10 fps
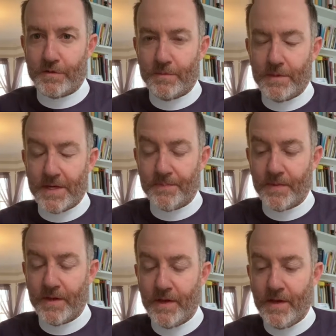to me,
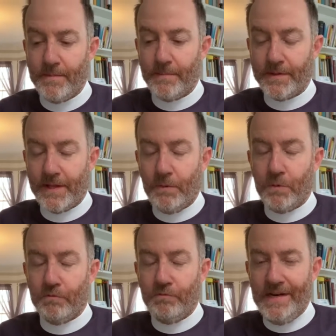but they
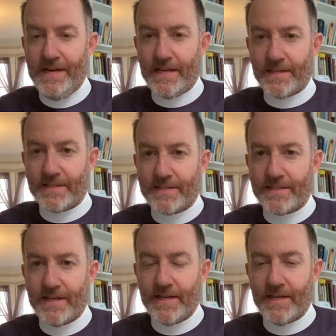were
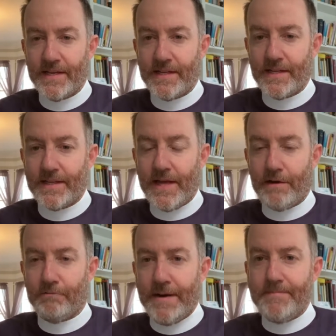readings
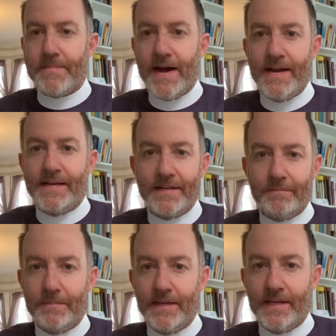that reminded
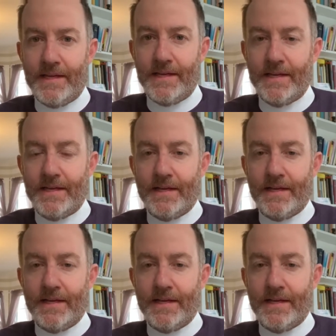me